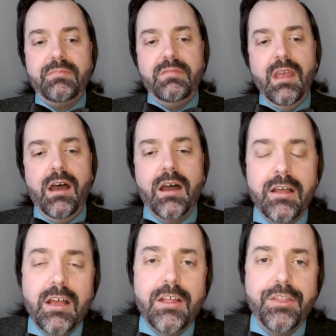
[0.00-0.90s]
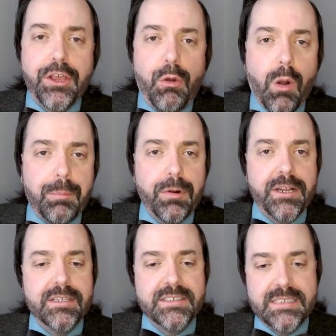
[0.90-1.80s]
the corporate
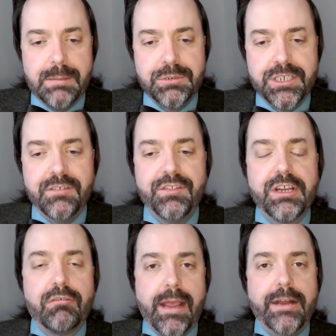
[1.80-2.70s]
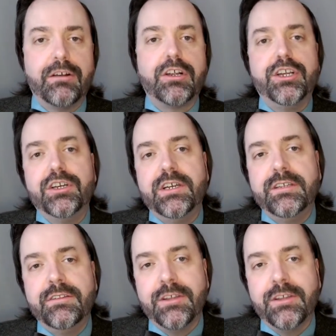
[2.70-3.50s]
conception of the greater good,